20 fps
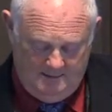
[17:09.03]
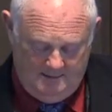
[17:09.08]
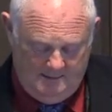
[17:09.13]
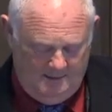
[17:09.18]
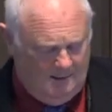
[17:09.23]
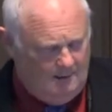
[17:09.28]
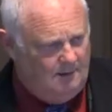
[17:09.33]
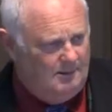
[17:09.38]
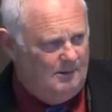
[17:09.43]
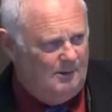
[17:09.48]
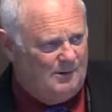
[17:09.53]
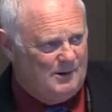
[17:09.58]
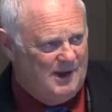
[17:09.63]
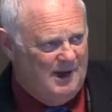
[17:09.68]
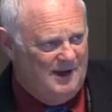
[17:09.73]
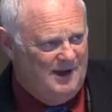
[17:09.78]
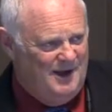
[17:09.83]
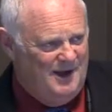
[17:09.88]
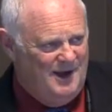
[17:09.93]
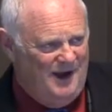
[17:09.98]
Oh,
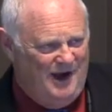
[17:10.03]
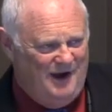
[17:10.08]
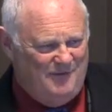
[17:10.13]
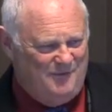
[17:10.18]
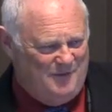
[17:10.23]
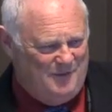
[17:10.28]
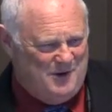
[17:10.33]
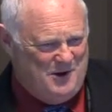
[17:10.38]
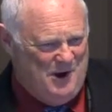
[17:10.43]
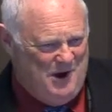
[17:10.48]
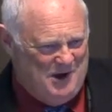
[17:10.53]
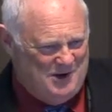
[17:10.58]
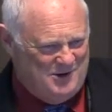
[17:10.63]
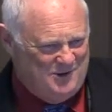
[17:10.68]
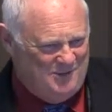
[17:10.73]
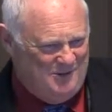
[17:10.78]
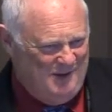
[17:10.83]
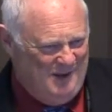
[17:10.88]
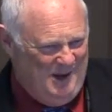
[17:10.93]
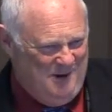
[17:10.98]
okay, I forgot
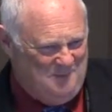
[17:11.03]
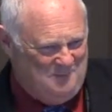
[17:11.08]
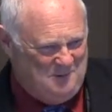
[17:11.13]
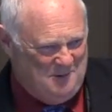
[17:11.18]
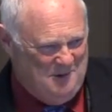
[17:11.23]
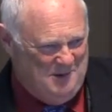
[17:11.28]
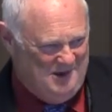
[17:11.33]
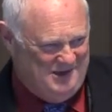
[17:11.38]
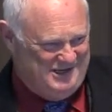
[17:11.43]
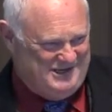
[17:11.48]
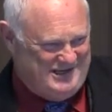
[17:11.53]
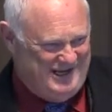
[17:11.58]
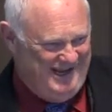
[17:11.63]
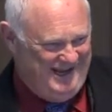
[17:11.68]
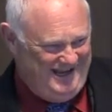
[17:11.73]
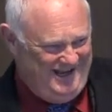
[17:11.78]
you're all Albertans.